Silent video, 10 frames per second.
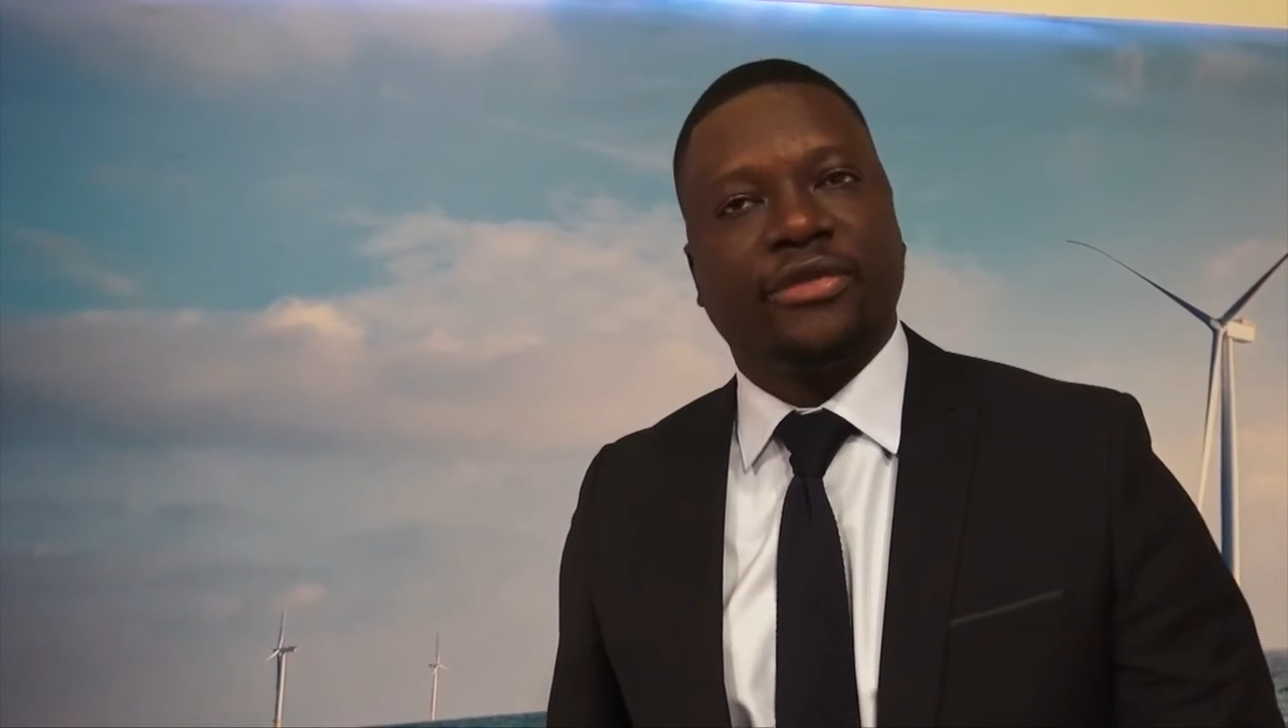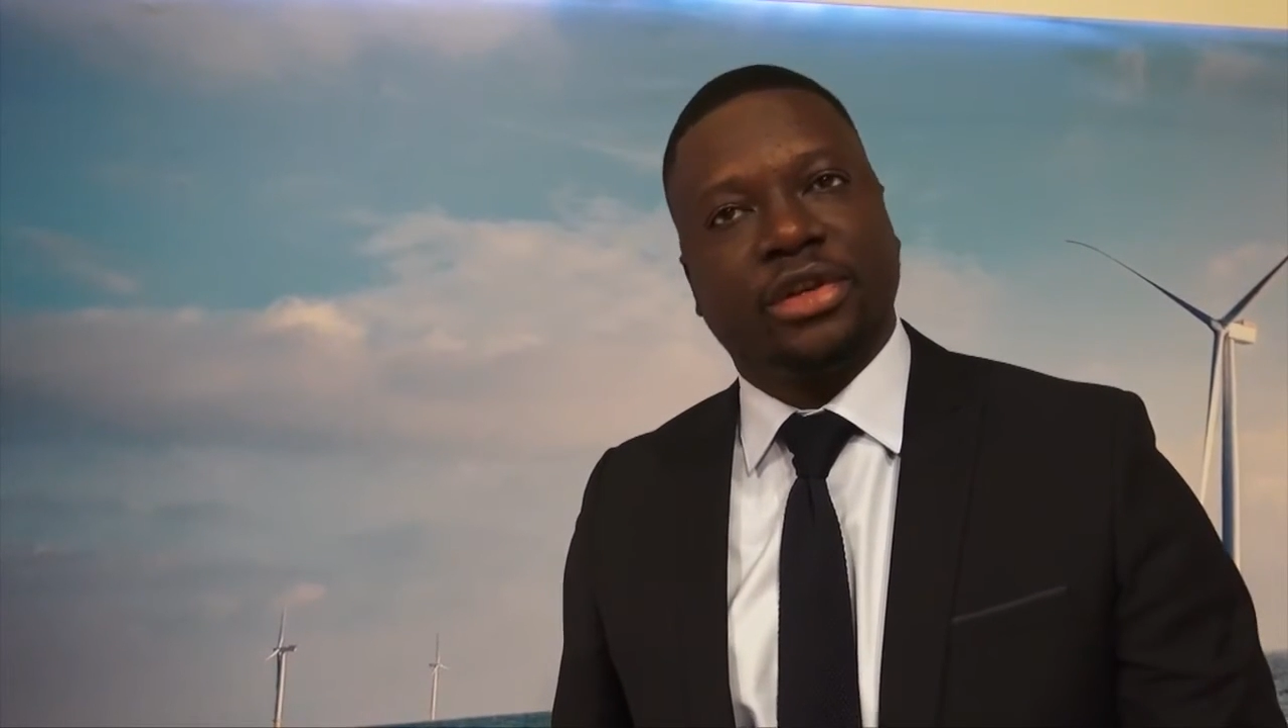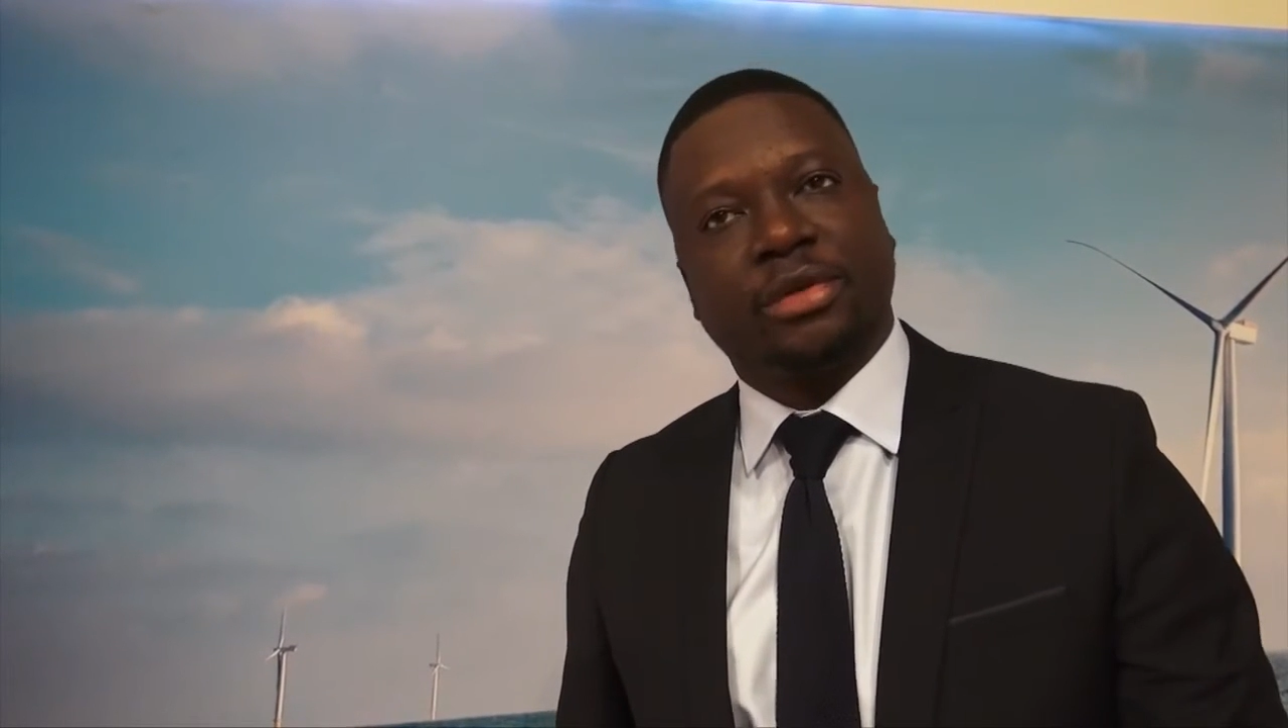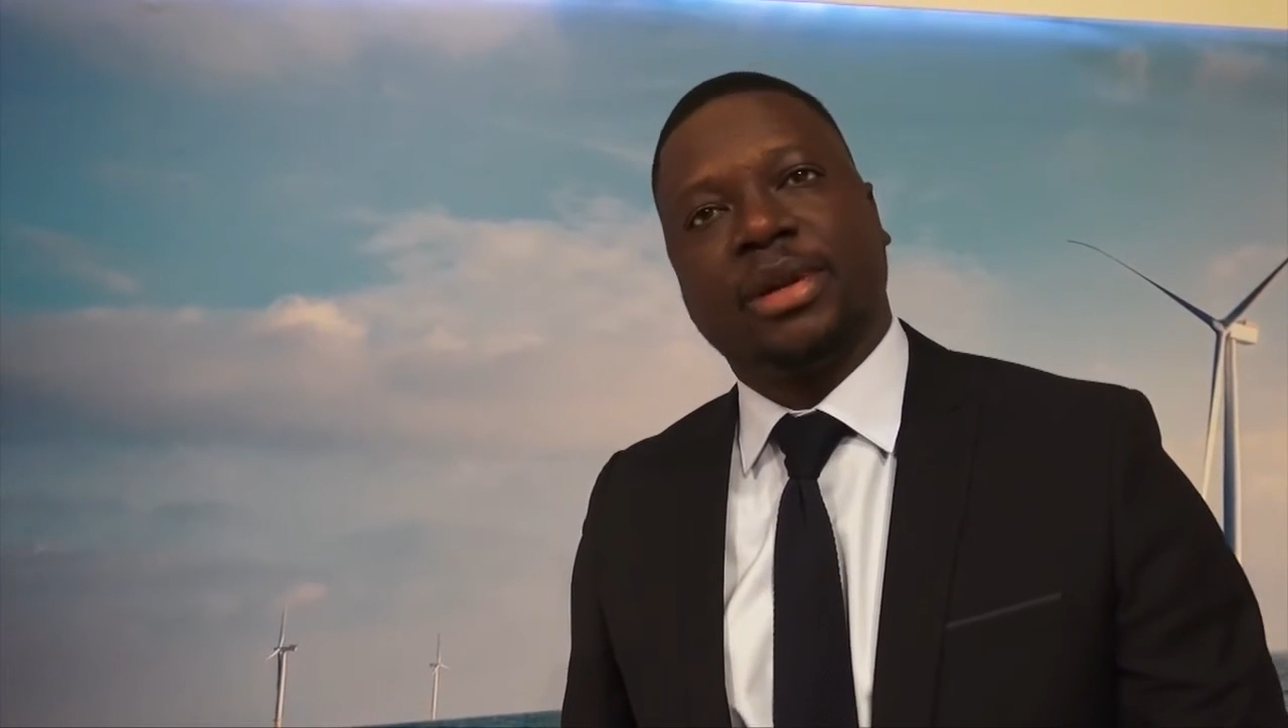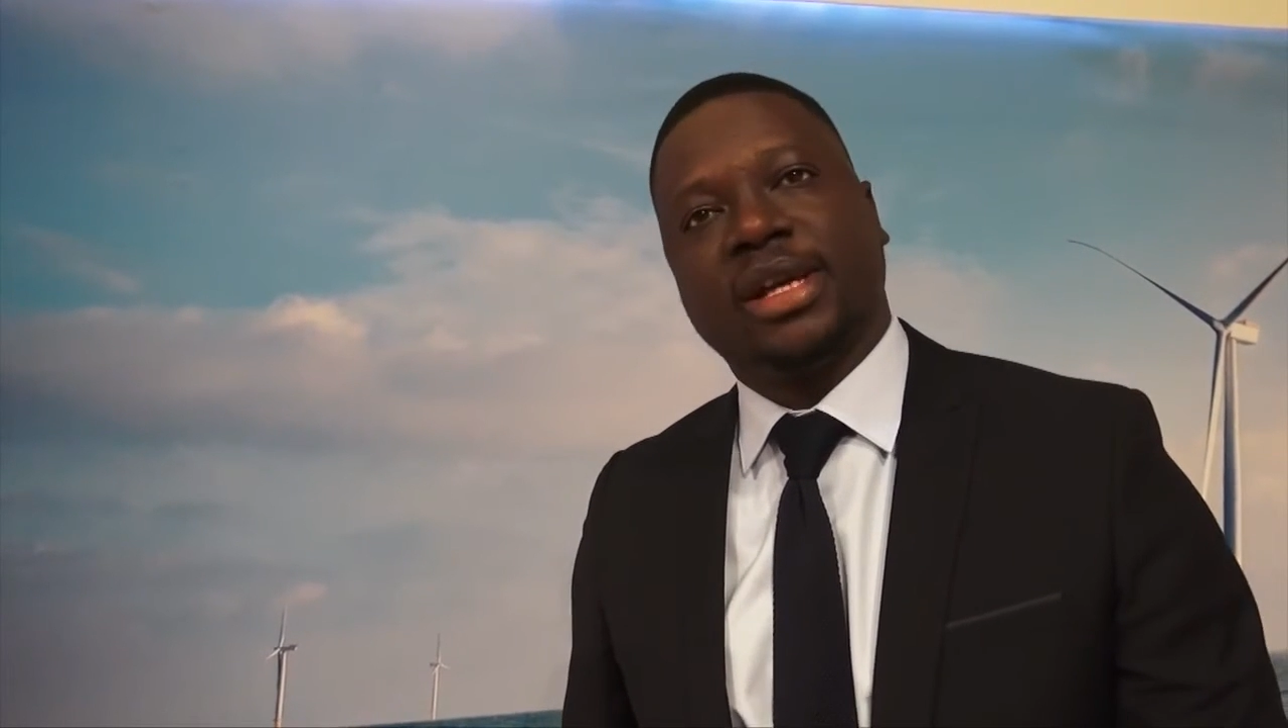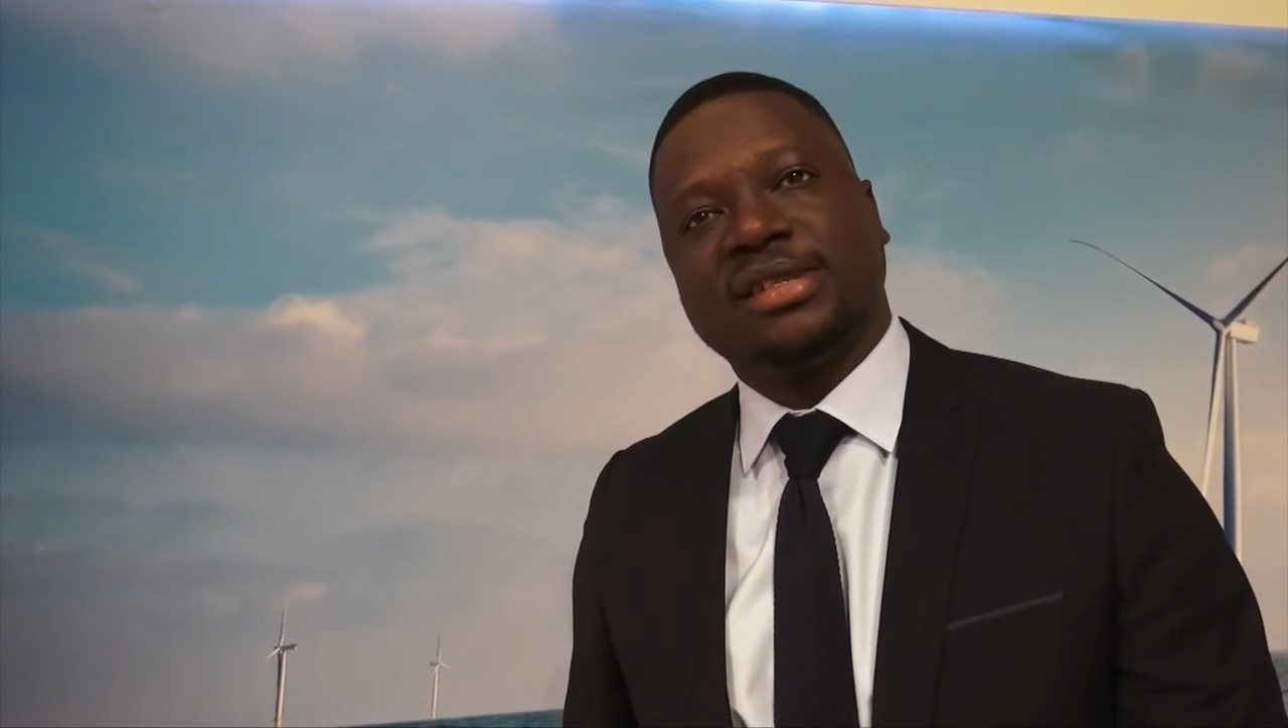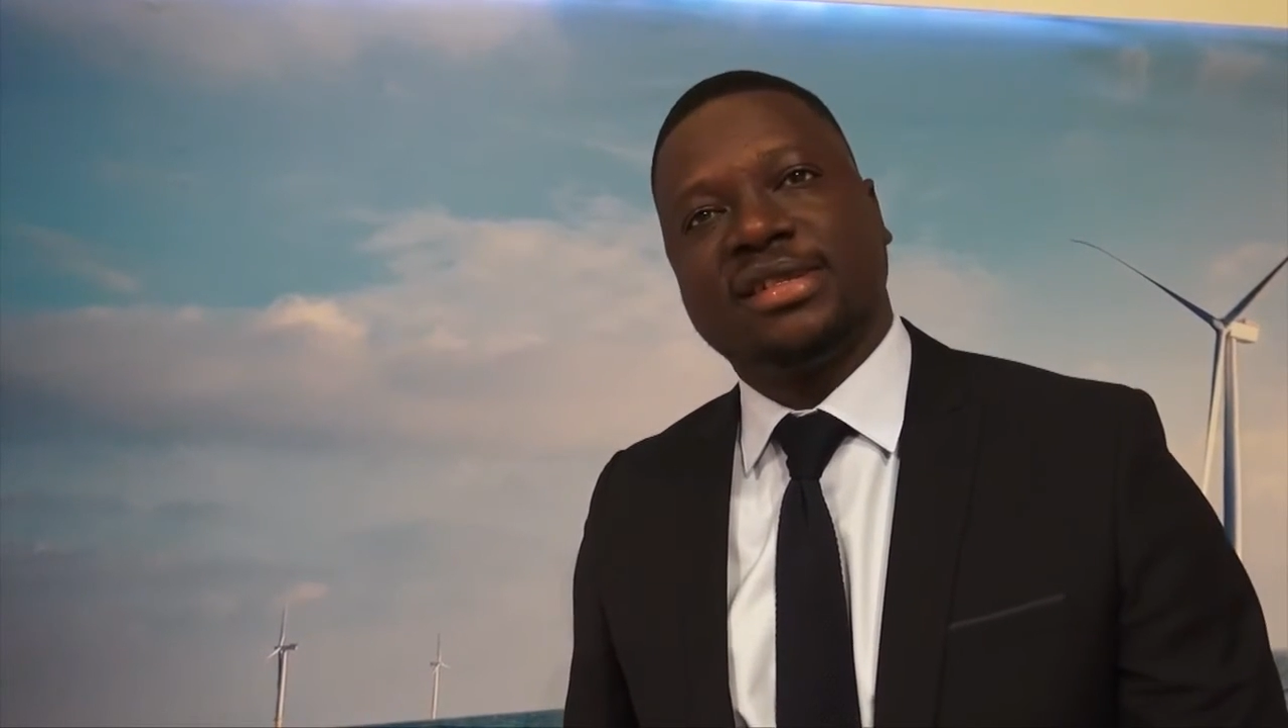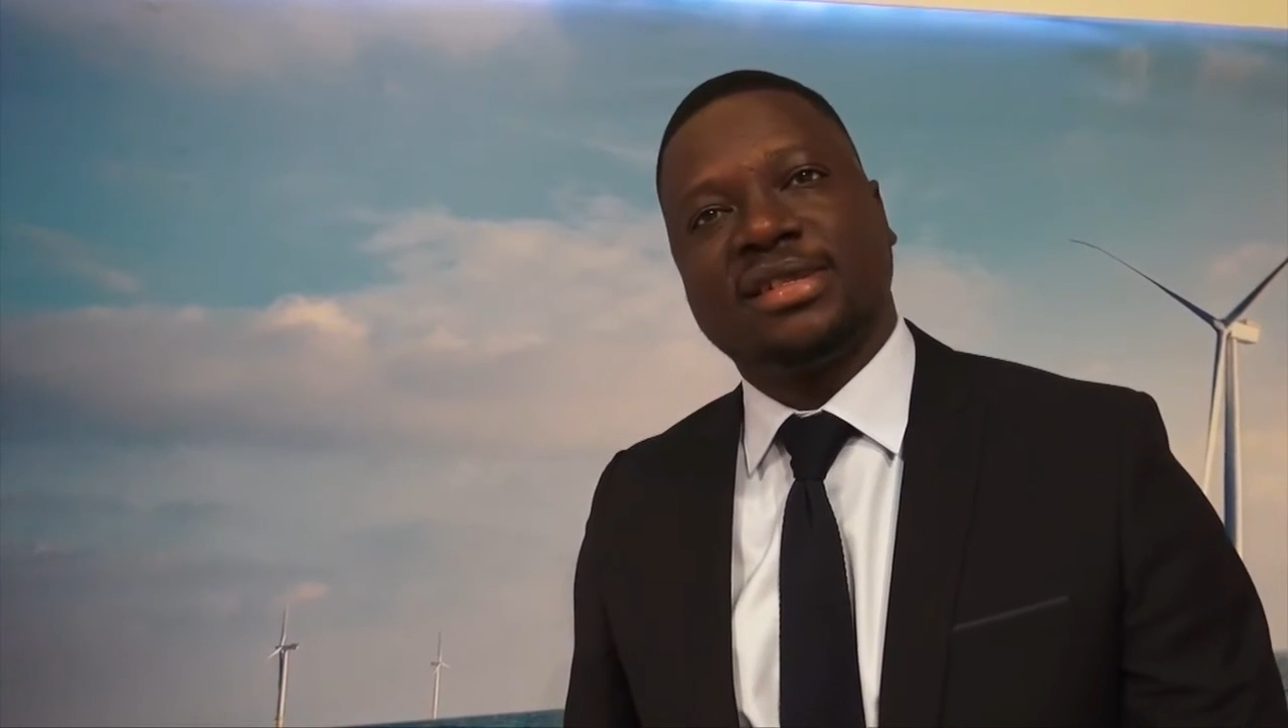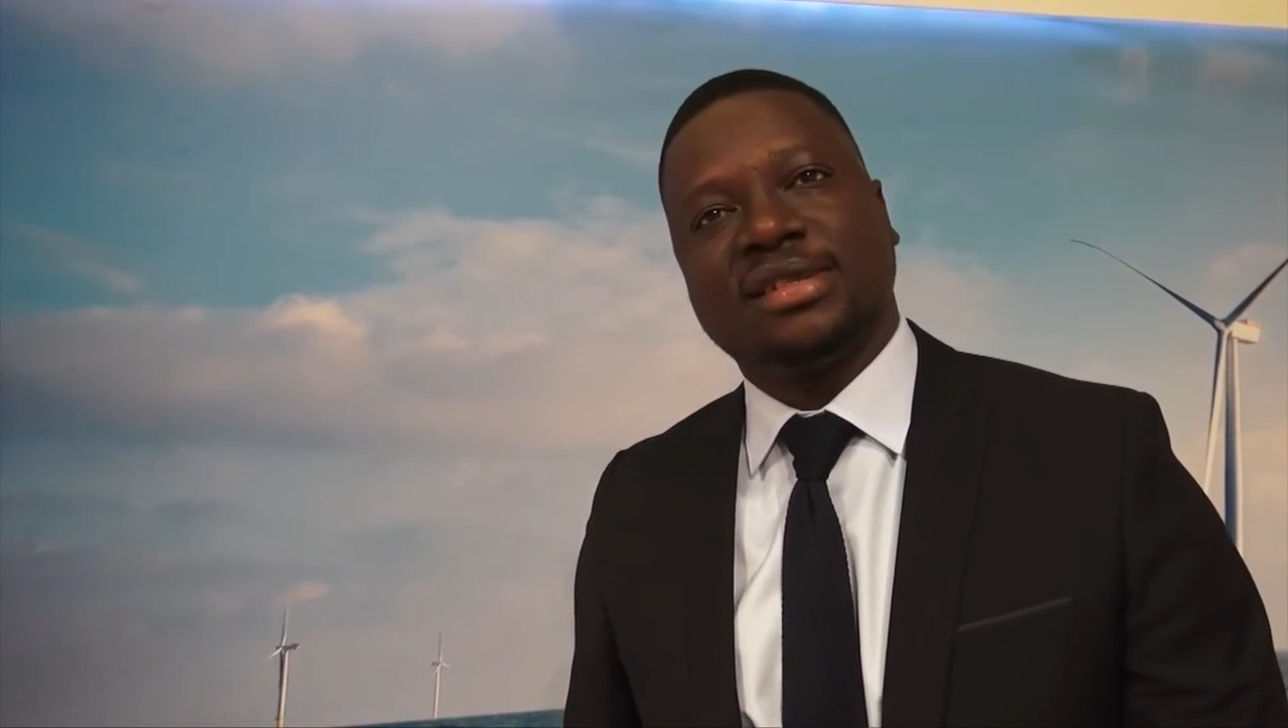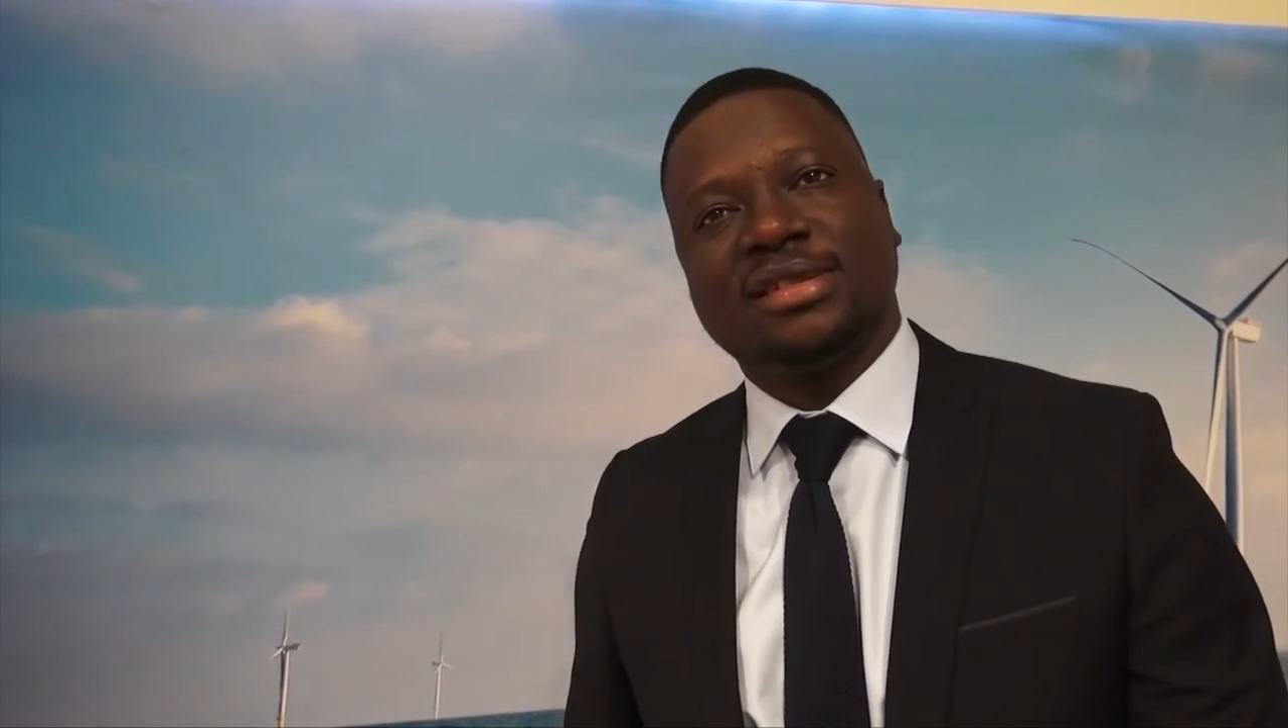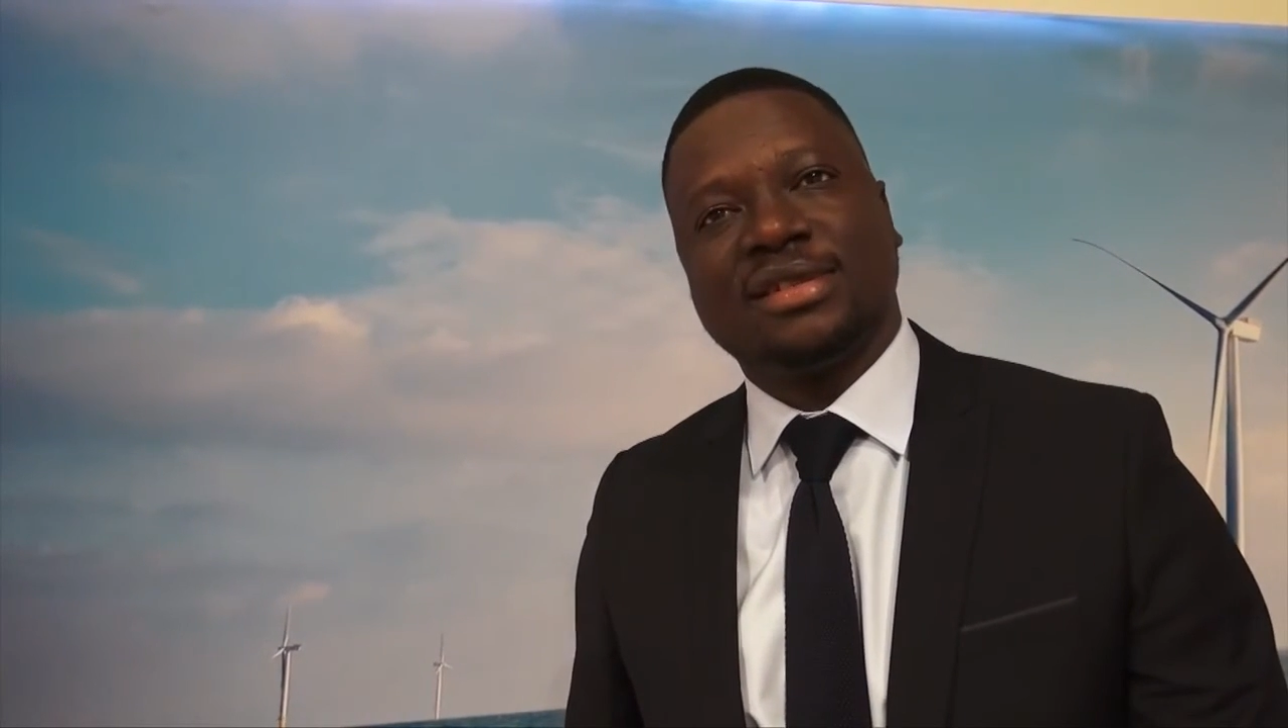future plans.